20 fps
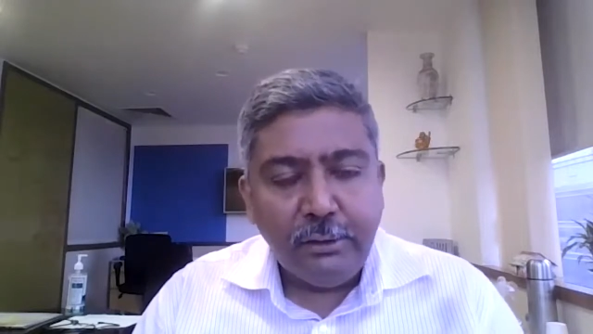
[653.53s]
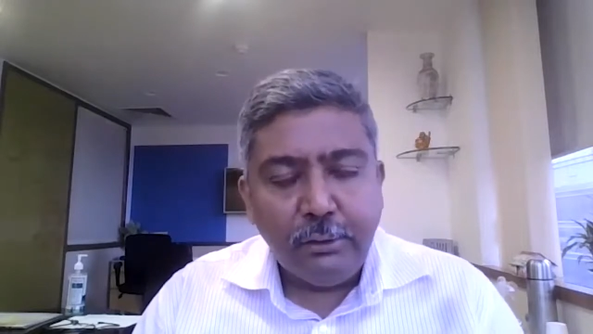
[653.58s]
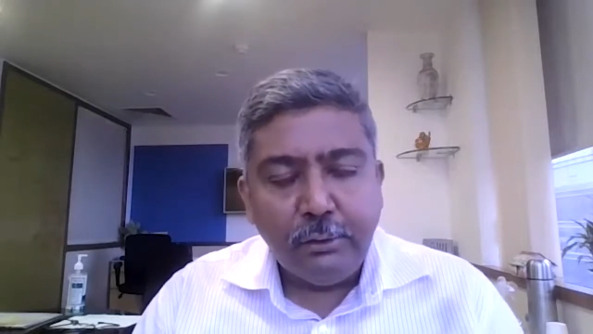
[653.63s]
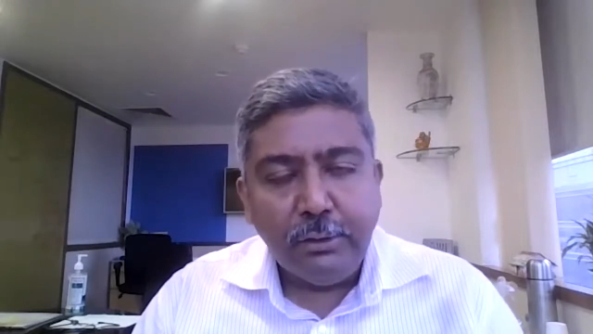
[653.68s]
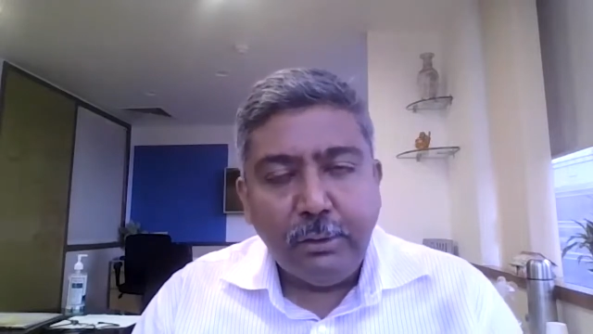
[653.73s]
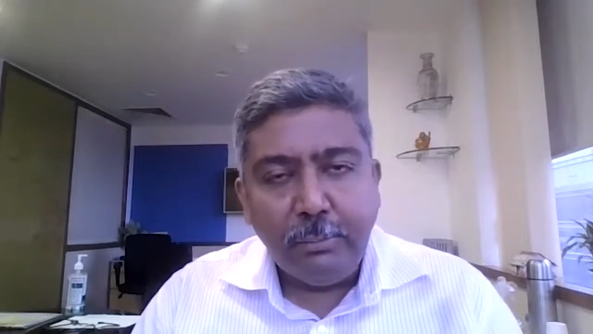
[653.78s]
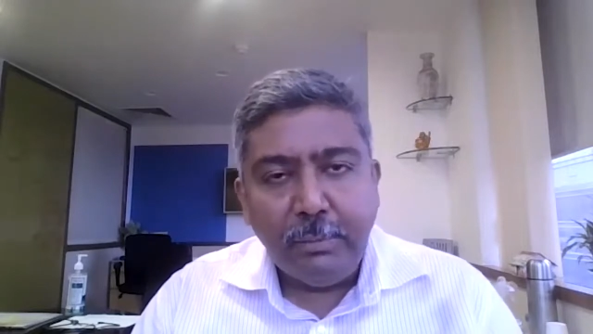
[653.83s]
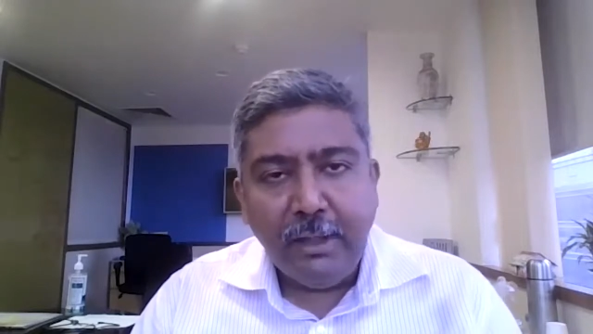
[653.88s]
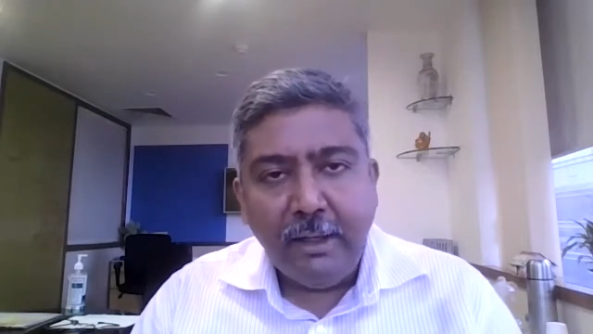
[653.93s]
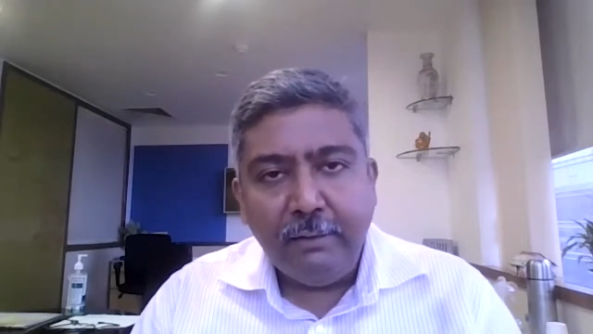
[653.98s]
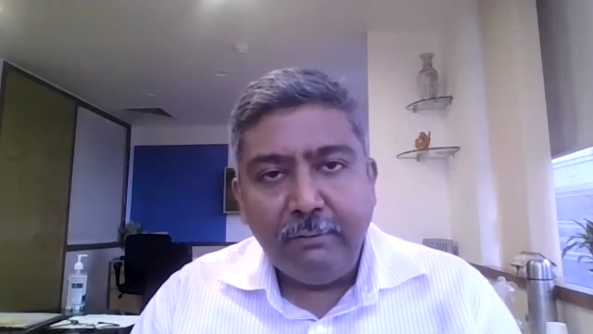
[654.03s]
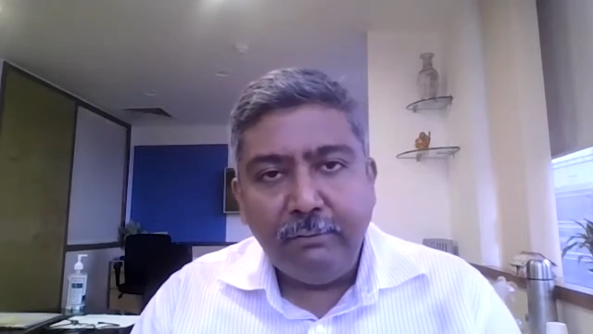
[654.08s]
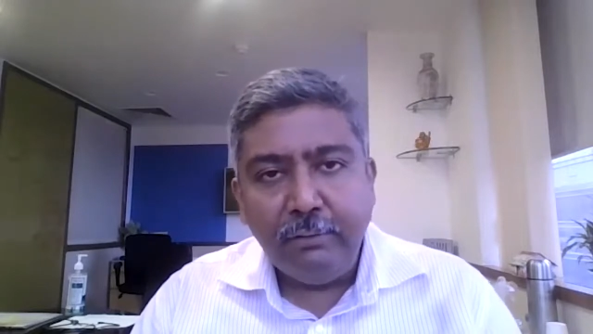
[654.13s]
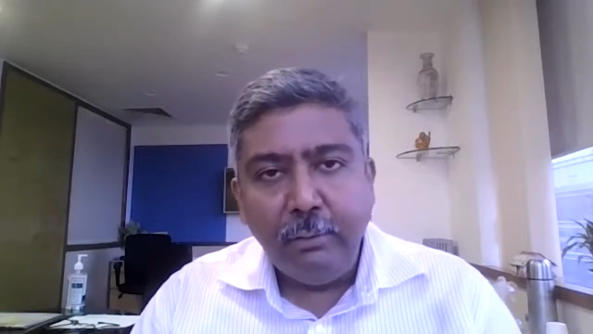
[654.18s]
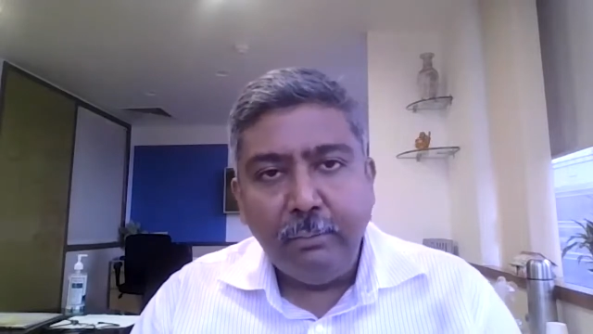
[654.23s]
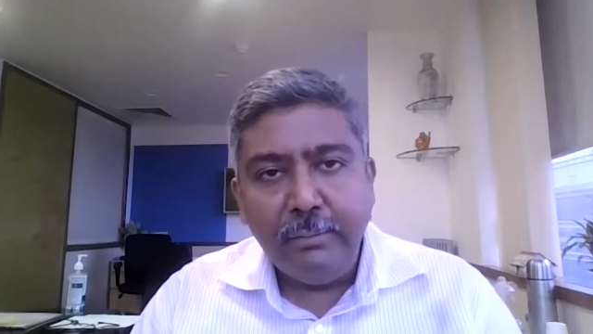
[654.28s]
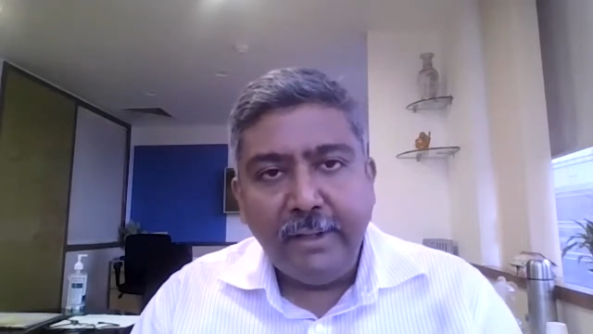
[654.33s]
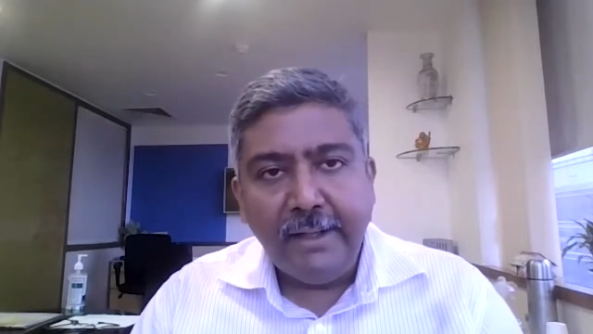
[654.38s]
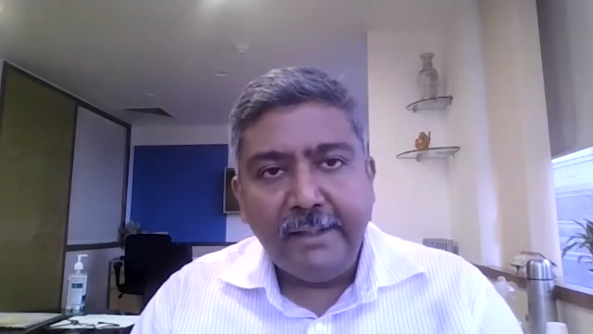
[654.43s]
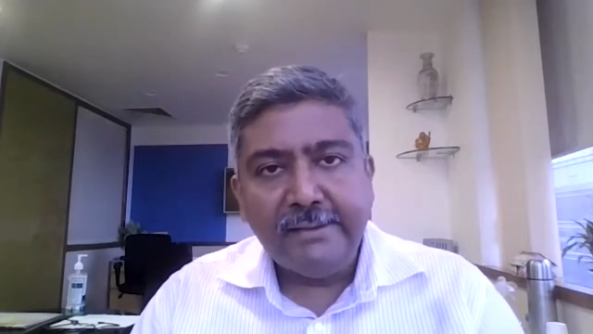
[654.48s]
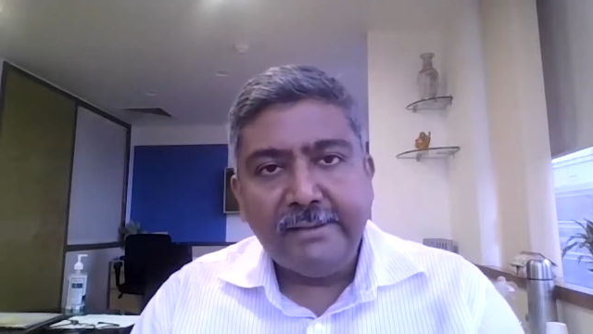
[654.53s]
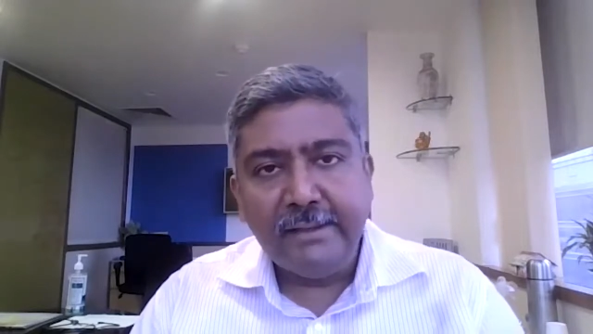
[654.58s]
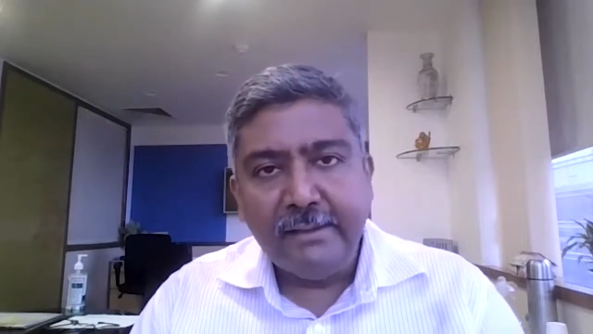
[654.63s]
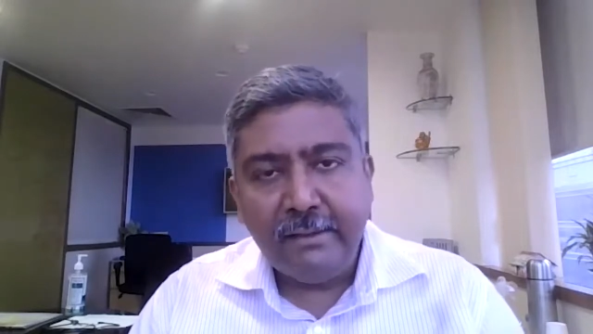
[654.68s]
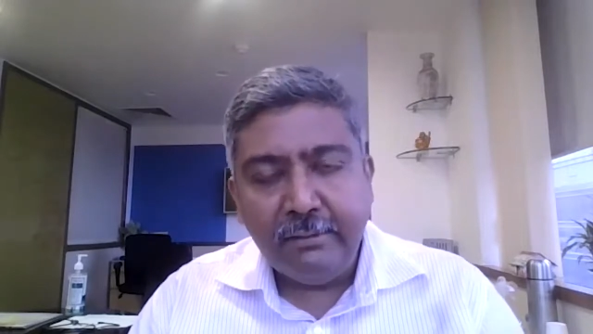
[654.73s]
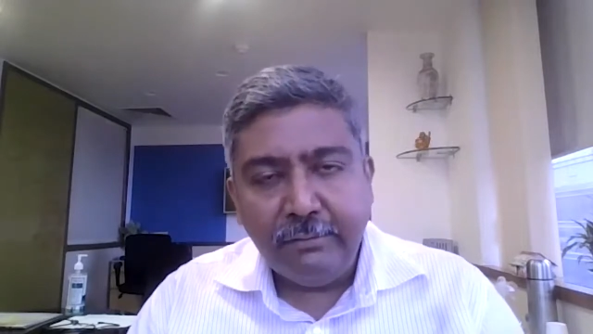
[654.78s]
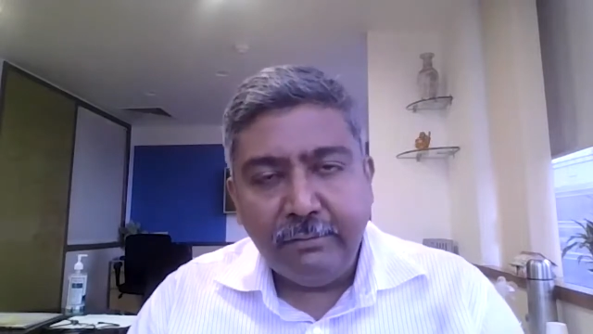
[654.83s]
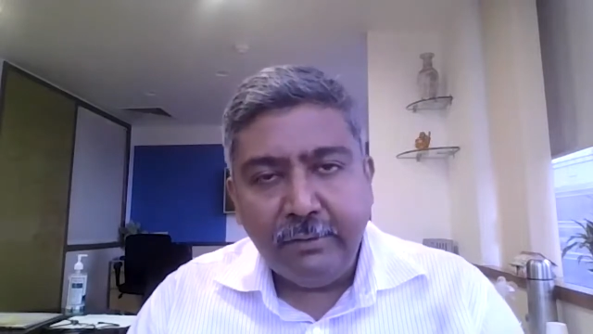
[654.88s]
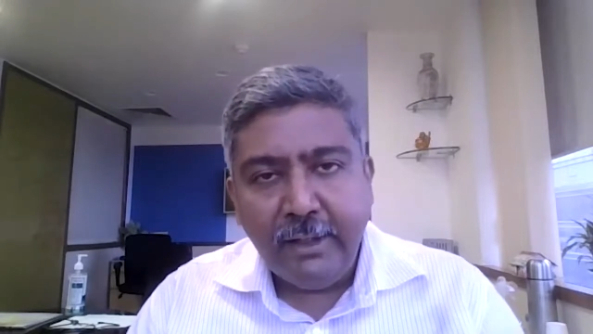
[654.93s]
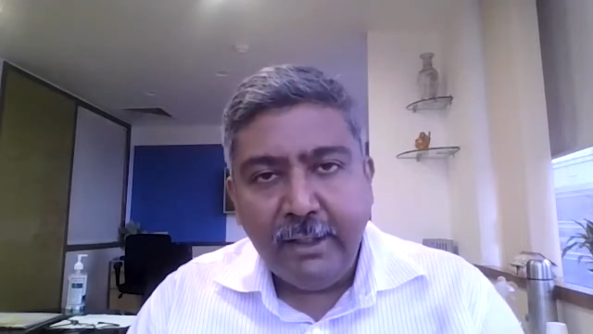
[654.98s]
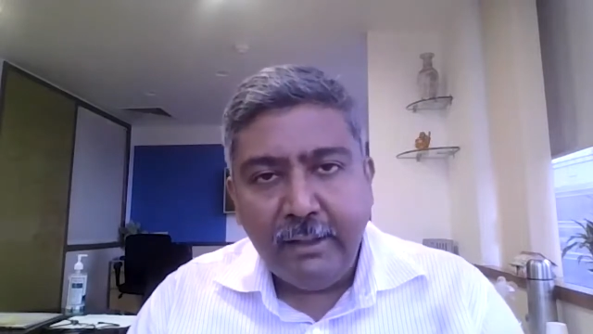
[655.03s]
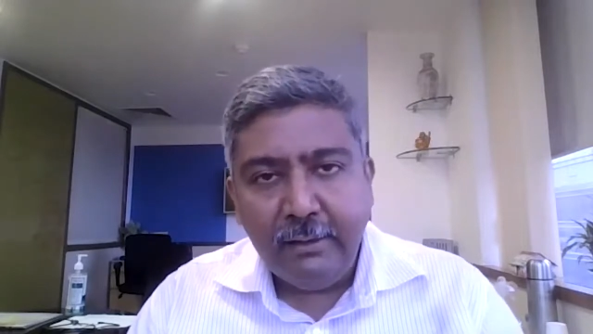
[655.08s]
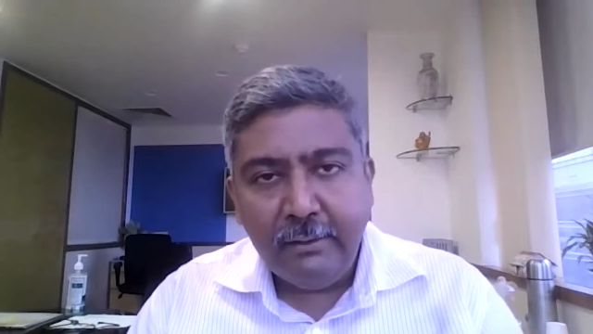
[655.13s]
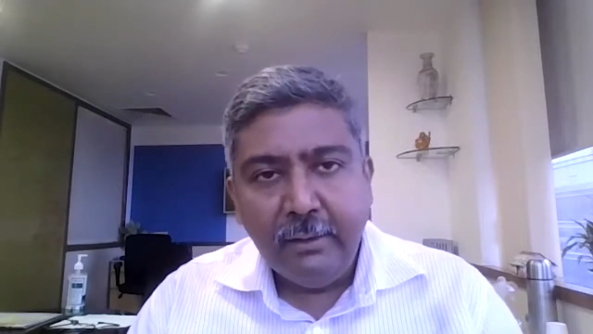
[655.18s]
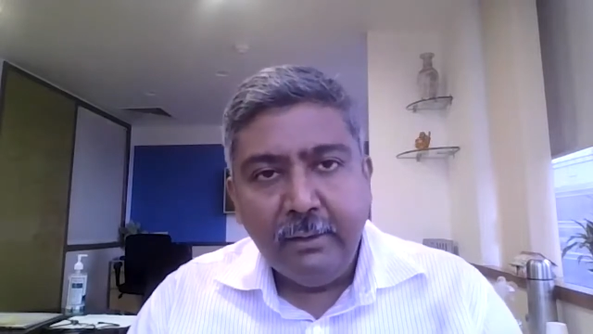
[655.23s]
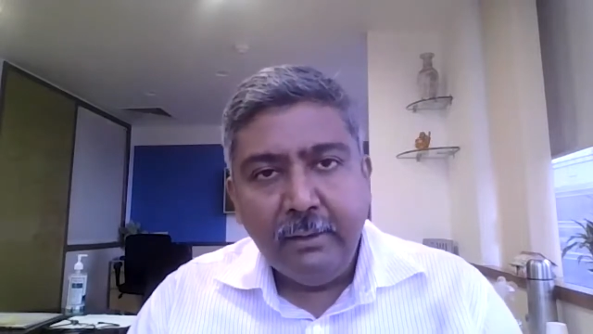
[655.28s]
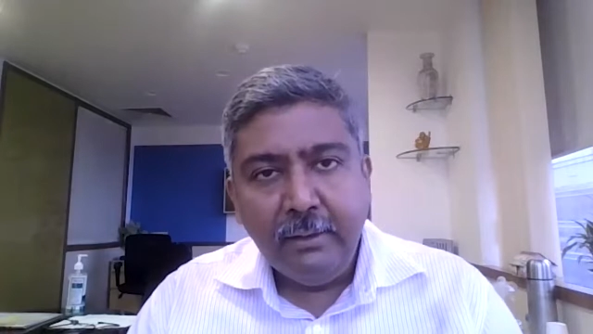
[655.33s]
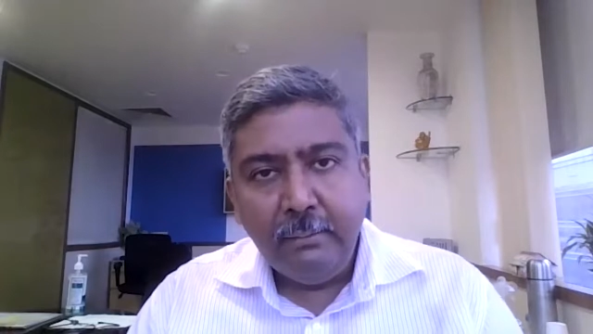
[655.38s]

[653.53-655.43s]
into the platform, get certified